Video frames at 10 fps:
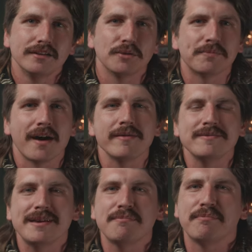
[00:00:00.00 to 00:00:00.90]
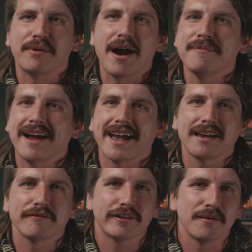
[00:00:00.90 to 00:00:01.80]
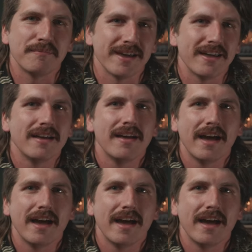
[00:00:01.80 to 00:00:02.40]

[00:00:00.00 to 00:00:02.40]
You'll probably be brown bagging it for a bit,